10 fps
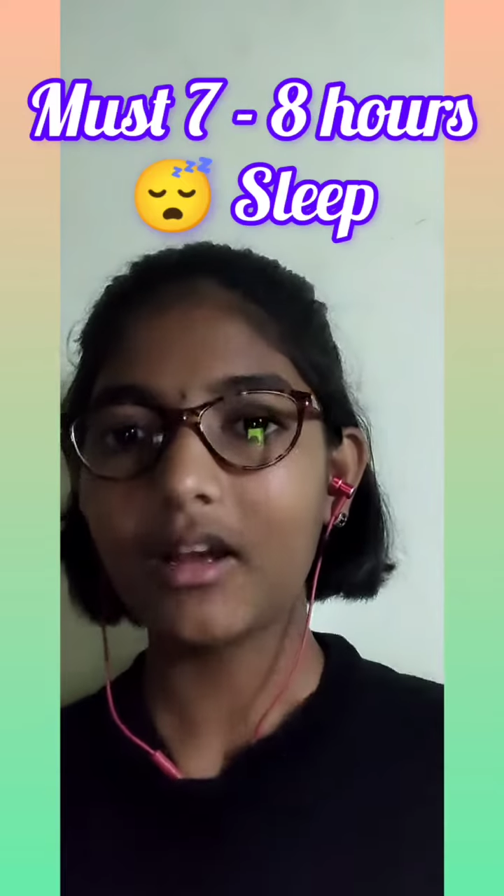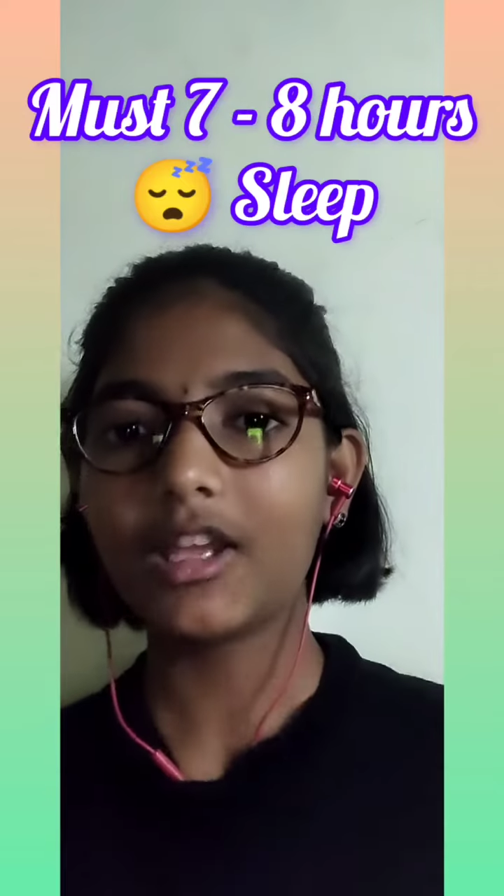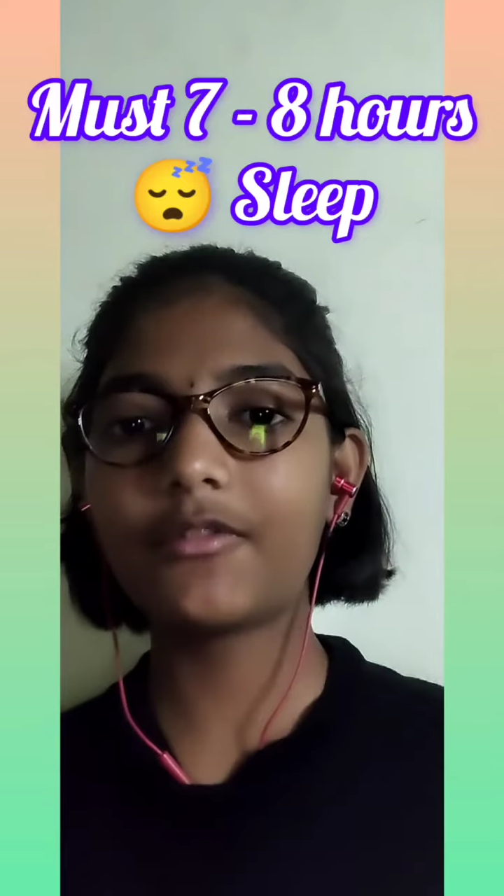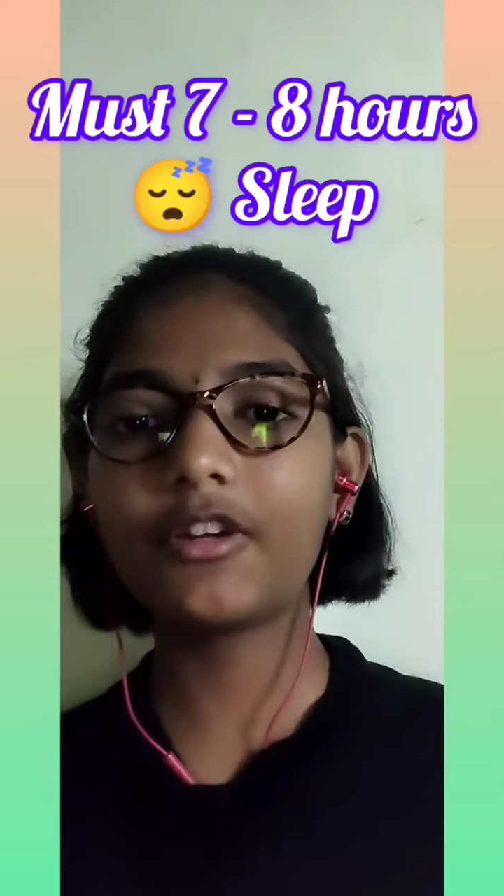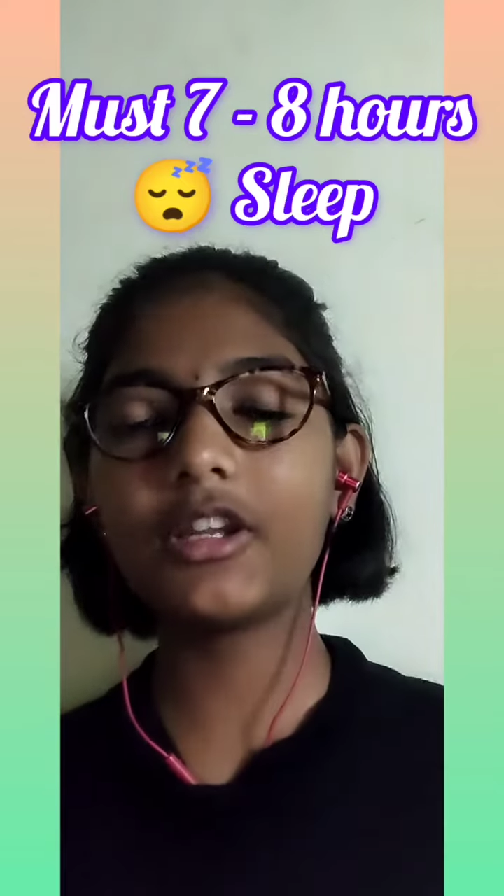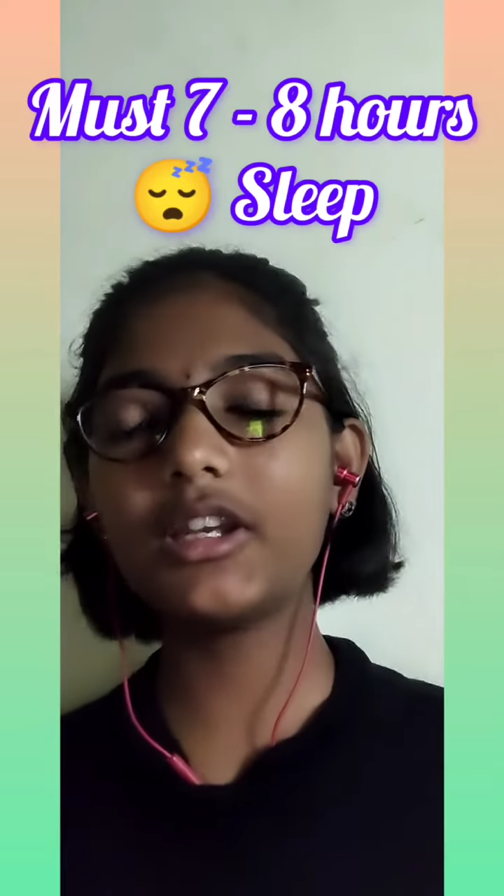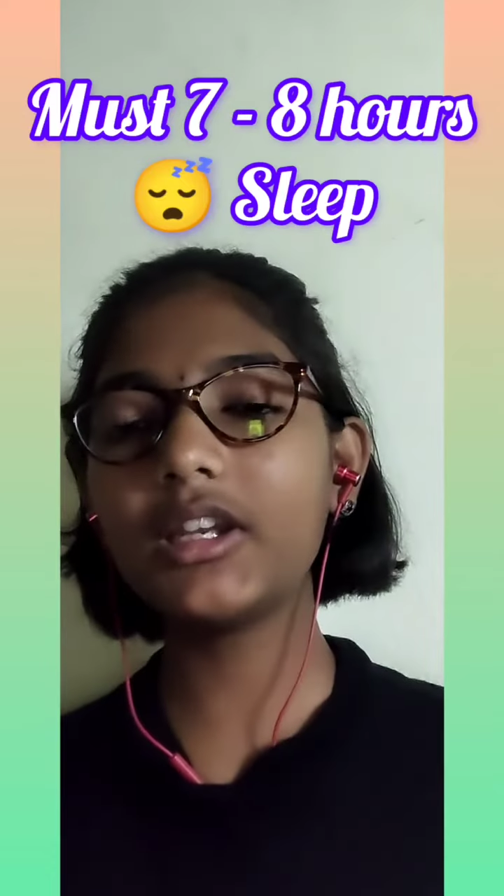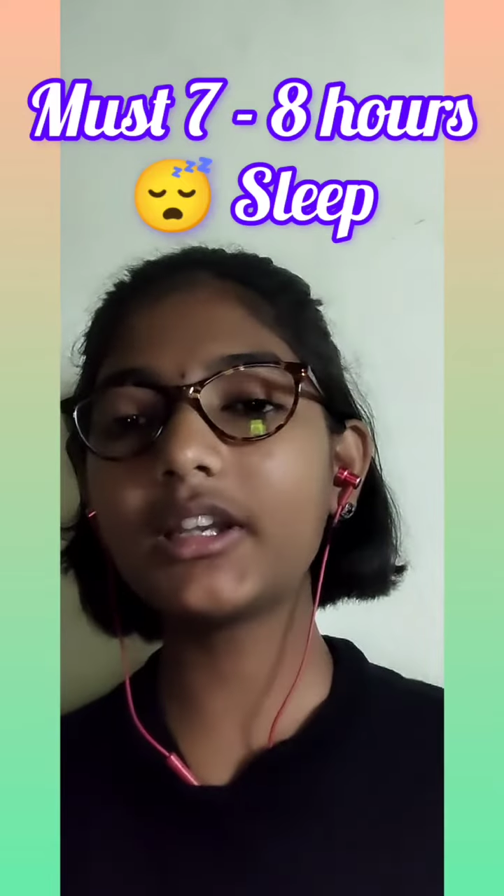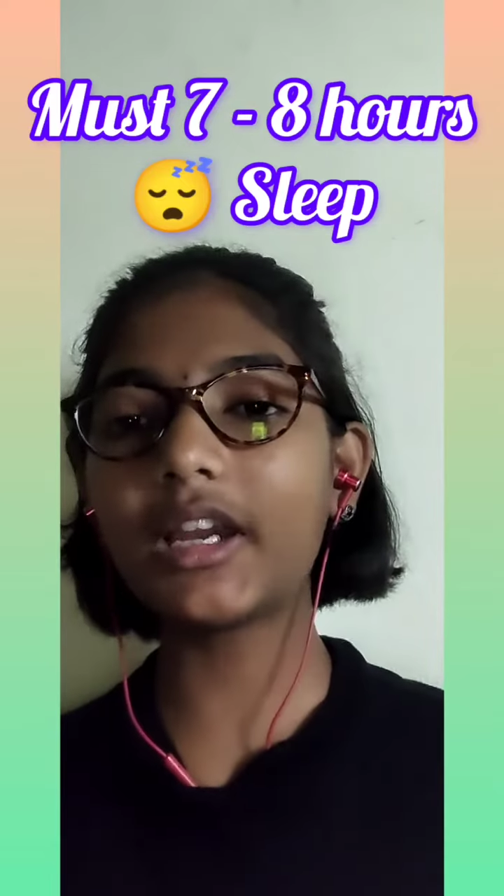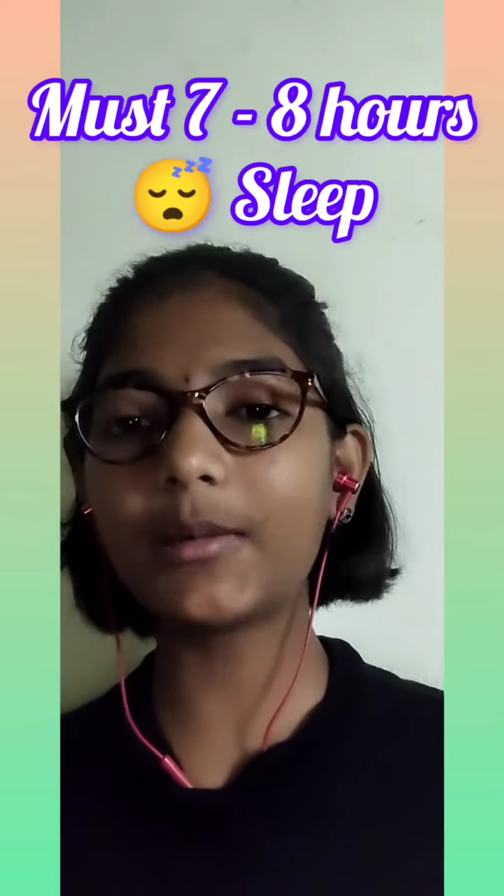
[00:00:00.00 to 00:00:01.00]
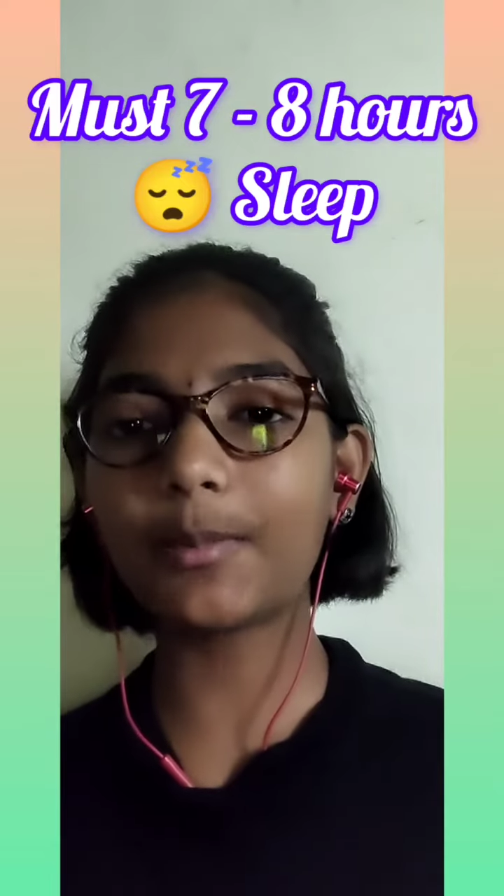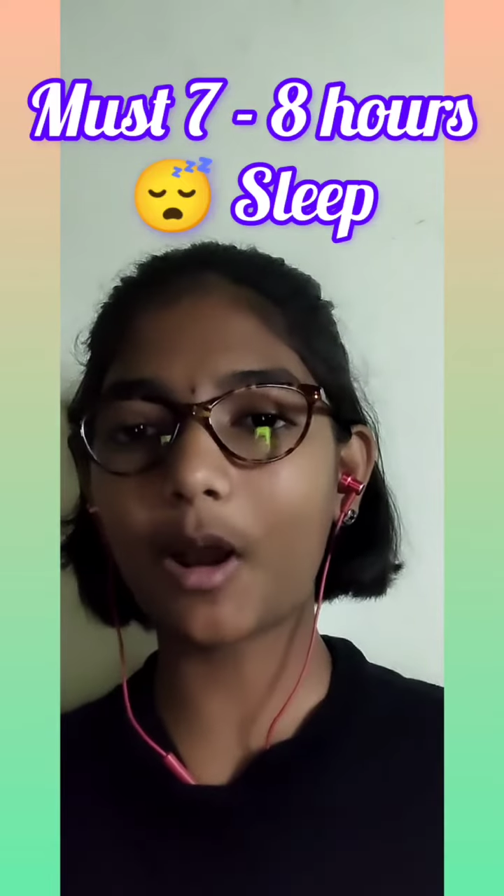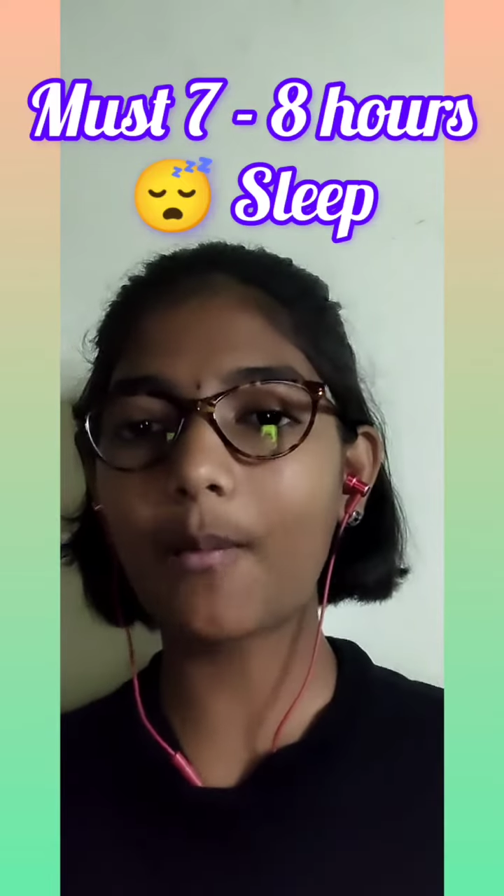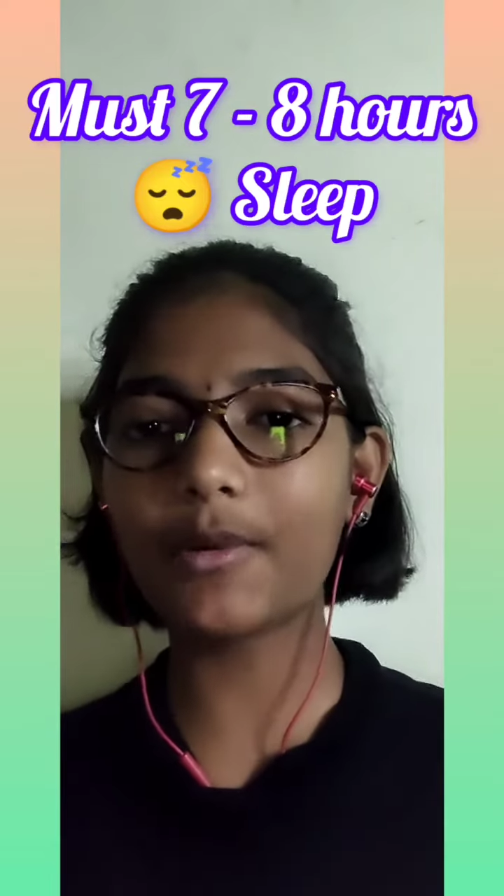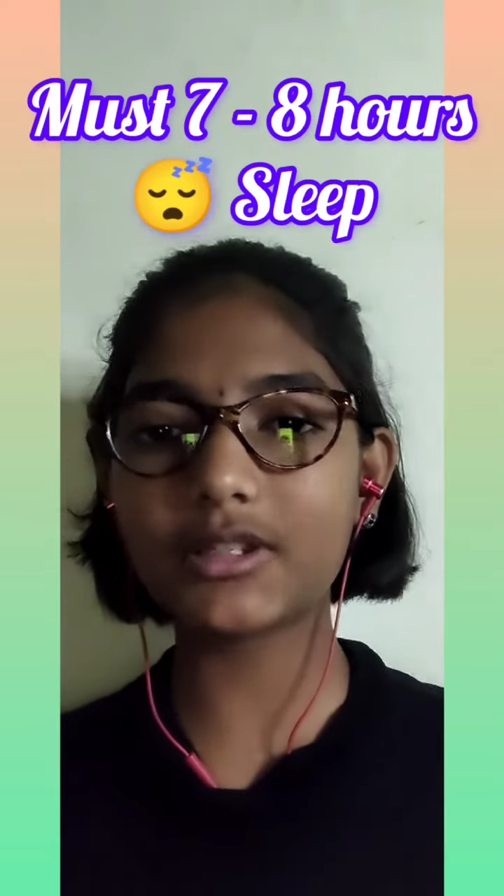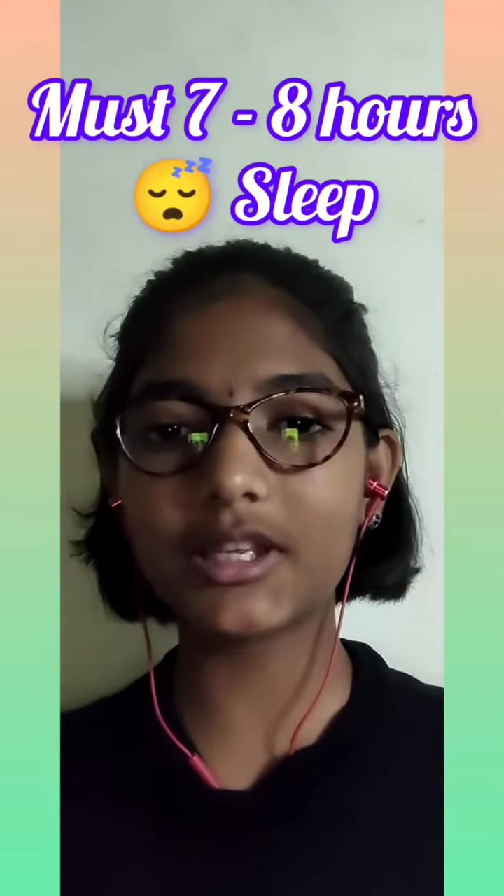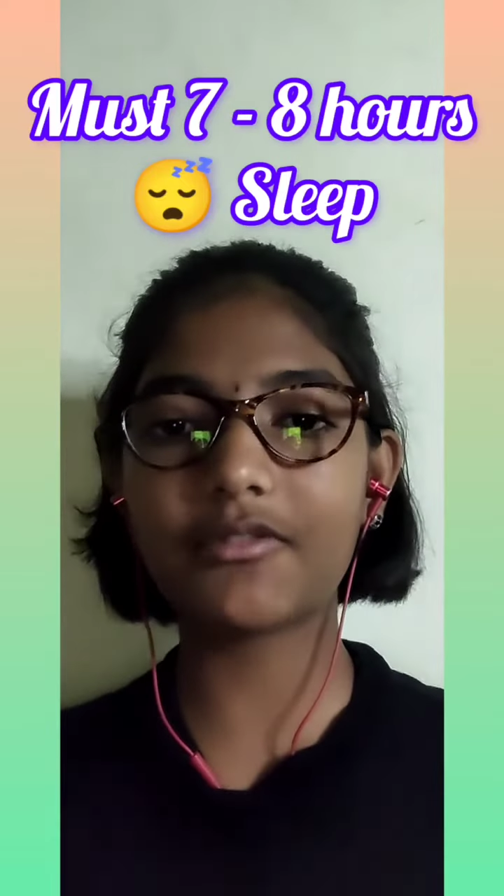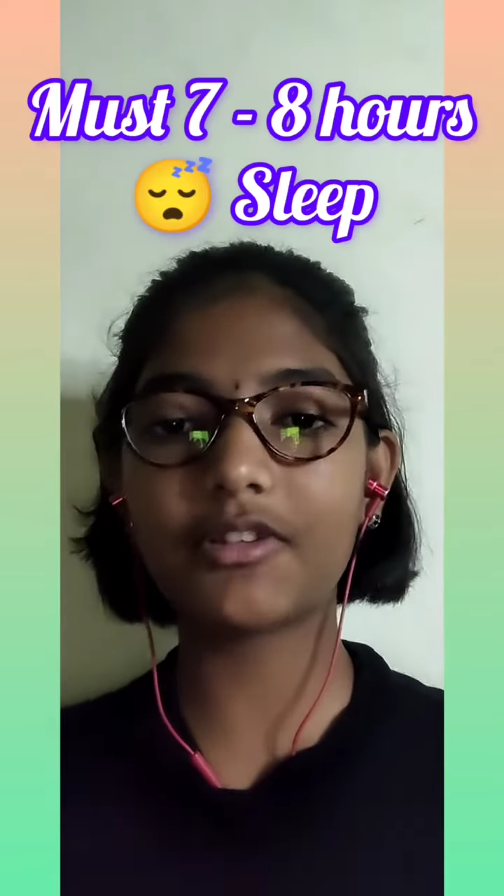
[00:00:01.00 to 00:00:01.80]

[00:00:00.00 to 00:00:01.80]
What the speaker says: If you didn't get a proper sleep,